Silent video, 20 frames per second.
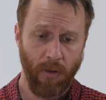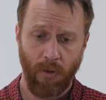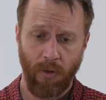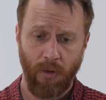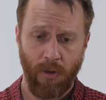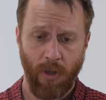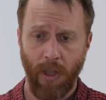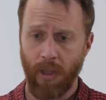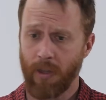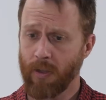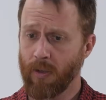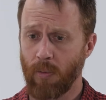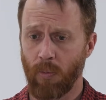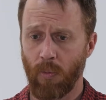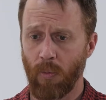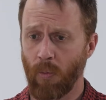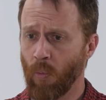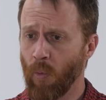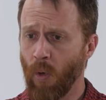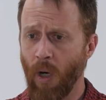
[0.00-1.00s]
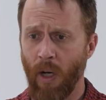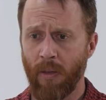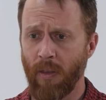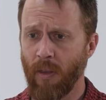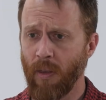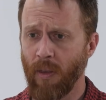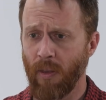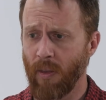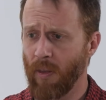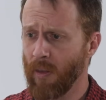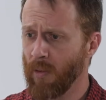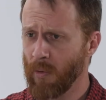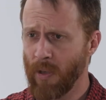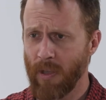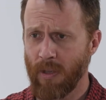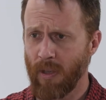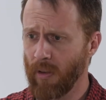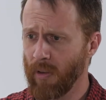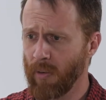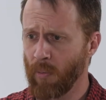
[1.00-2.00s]
just
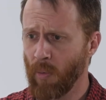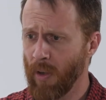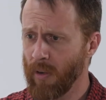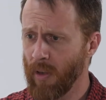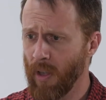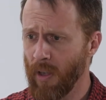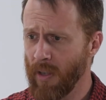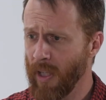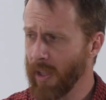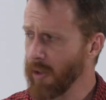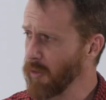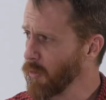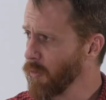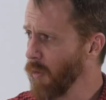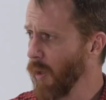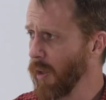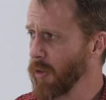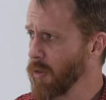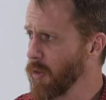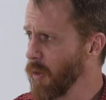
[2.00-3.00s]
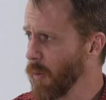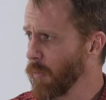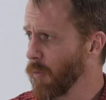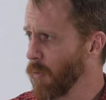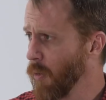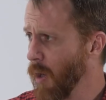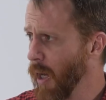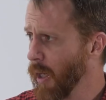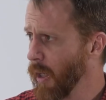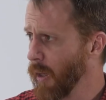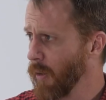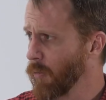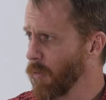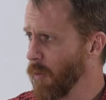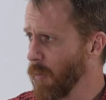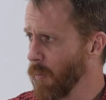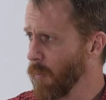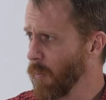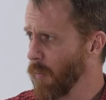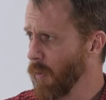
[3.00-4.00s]
recently won the Nichols Fellowship for Writing
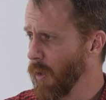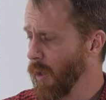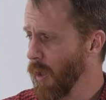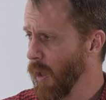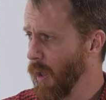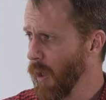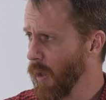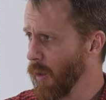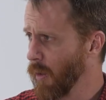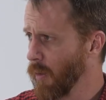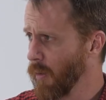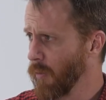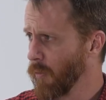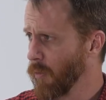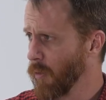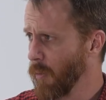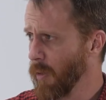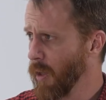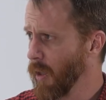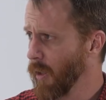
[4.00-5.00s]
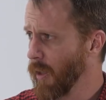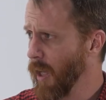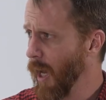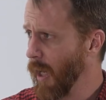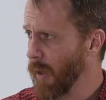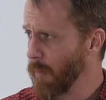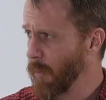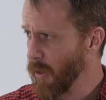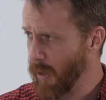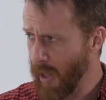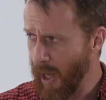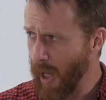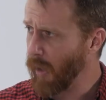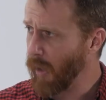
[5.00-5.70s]
from the Academy. Right? Yeah,